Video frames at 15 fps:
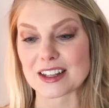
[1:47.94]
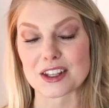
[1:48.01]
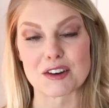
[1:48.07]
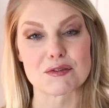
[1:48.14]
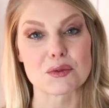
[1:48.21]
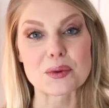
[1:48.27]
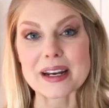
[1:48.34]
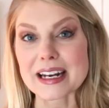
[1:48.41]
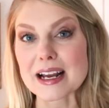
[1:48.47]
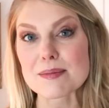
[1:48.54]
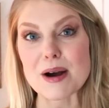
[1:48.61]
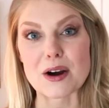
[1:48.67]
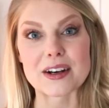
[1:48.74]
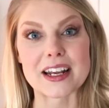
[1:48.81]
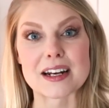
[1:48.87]
love reading
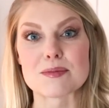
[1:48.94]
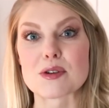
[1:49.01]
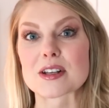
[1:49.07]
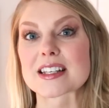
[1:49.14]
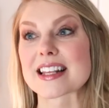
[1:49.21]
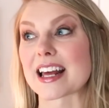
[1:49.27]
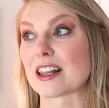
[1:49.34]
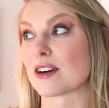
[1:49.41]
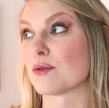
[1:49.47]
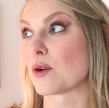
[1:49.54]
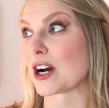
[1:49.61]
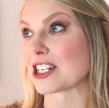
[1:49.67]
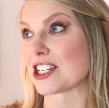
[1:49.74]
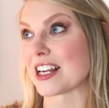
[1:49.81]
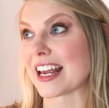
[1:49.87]
about animals, they love
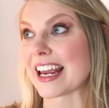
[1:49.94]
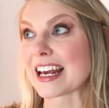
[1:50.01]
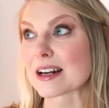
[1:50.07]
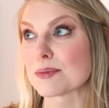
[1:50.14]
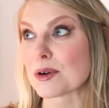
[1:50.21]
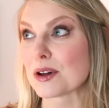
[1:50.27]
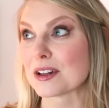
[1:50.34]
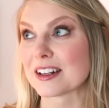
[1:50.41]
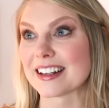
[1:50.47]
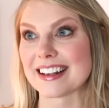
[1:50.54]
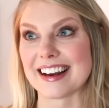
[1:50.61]
watching animal